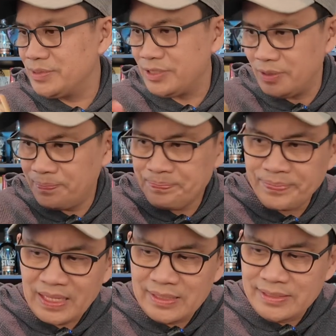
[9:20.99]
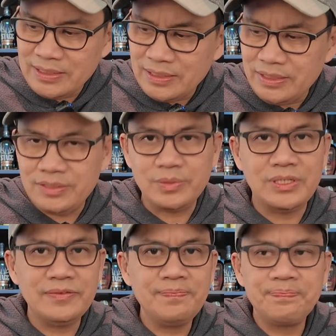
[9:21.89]
So here's one
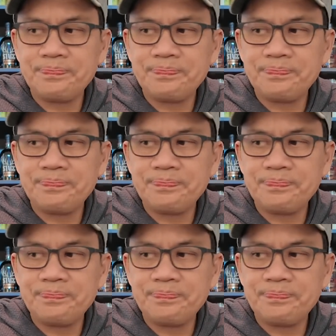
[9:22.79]
of them.